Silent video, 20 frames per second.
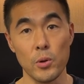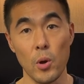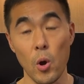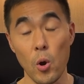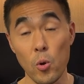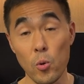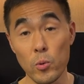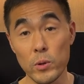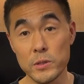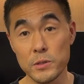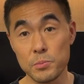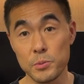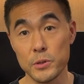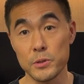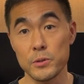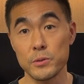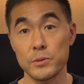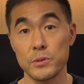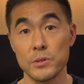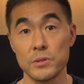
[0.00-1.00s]
always
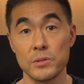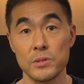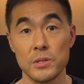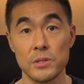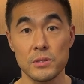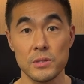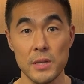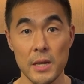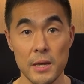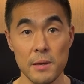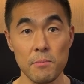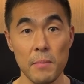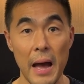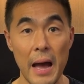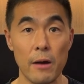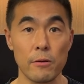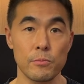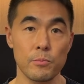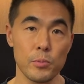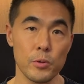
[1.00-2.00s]
produces the same
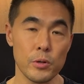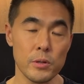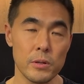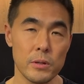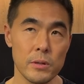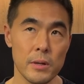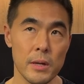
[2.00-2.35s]
output,